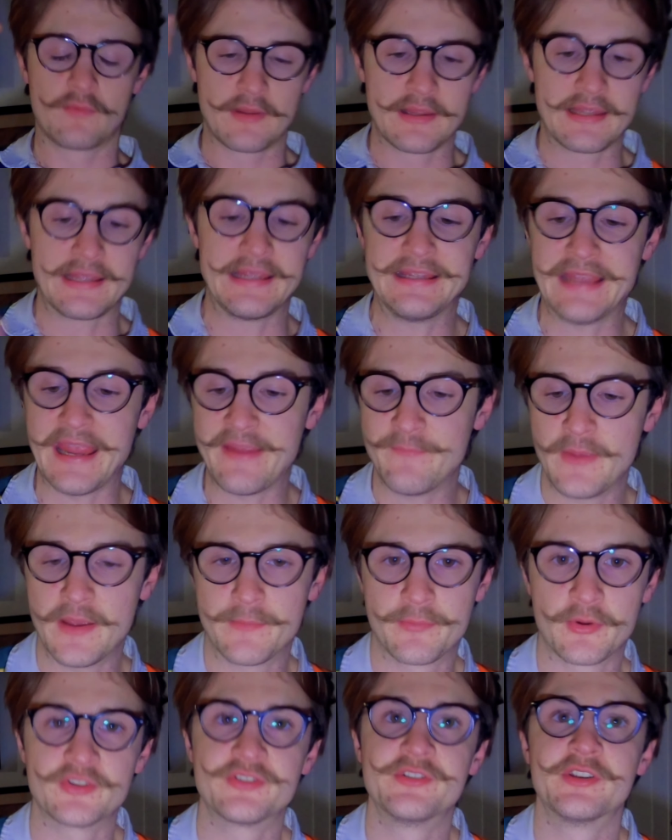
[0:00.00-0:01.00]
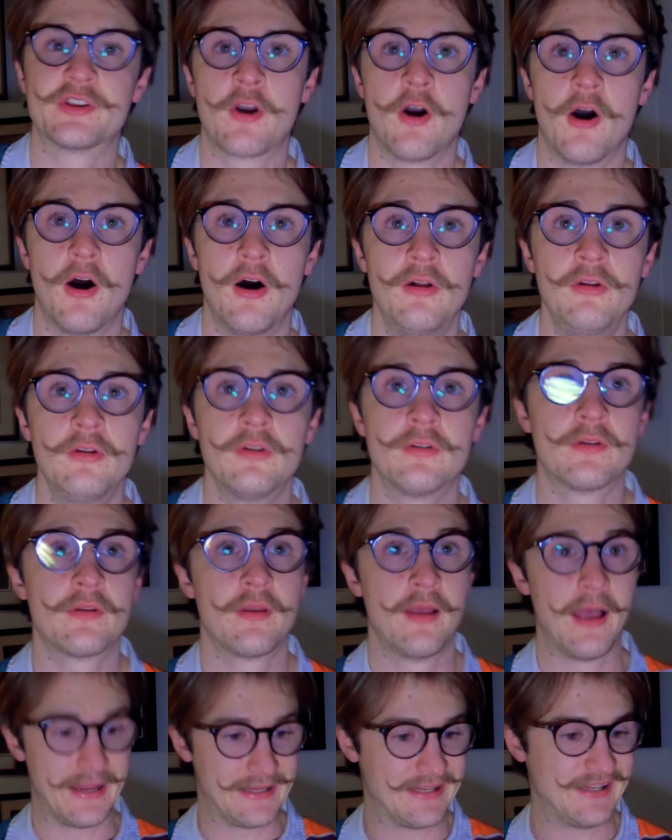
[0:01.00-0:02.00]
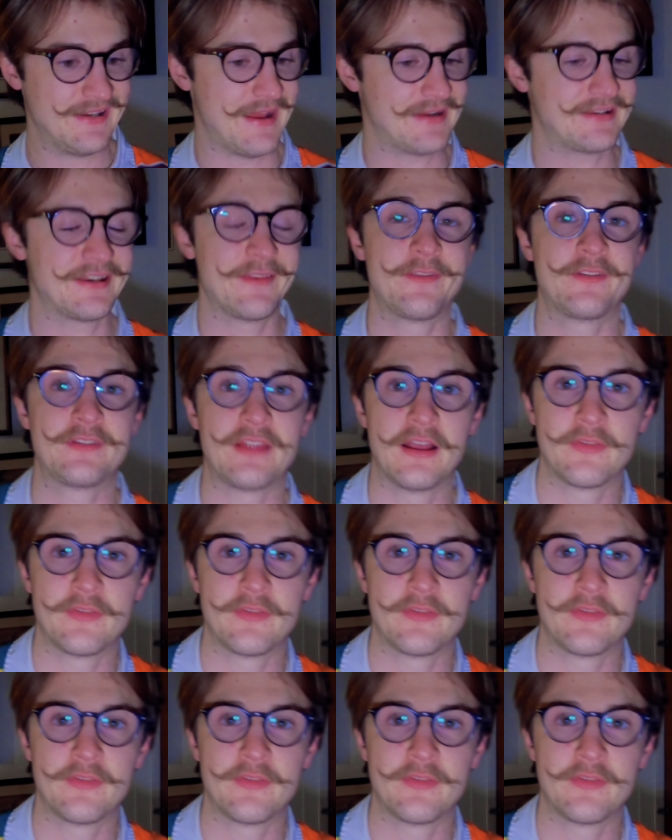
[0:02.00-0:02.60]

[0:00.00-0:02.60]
He gave me a person to call. I connected